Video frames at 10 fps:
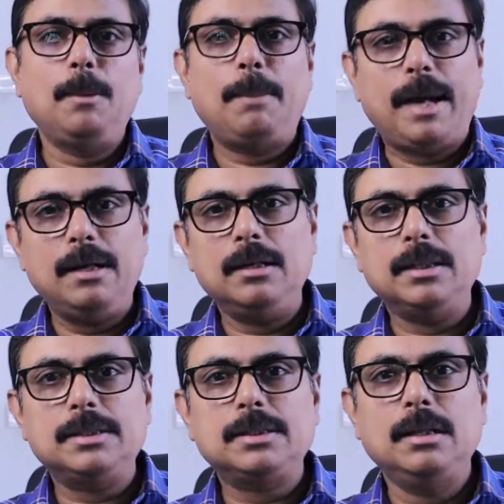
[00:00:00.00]

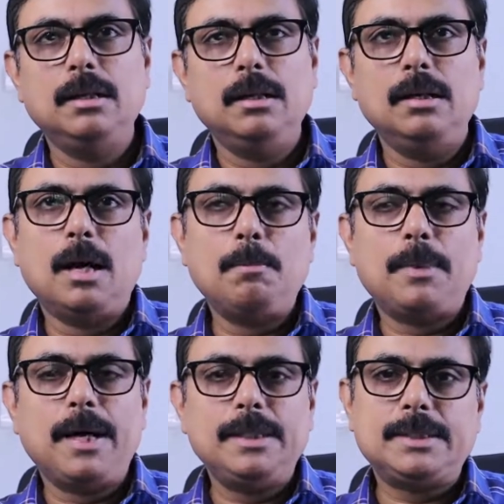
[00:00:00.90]
pandas,
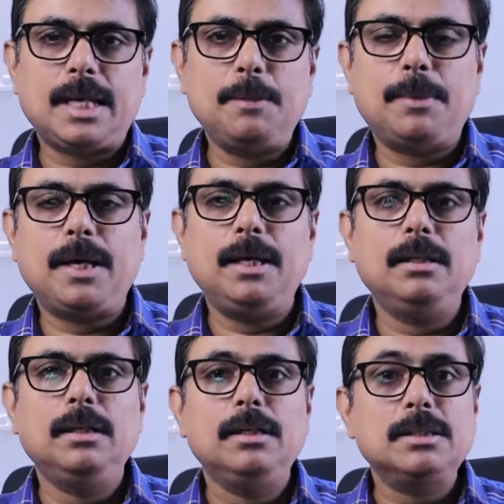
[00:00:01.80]
numpy, scipy,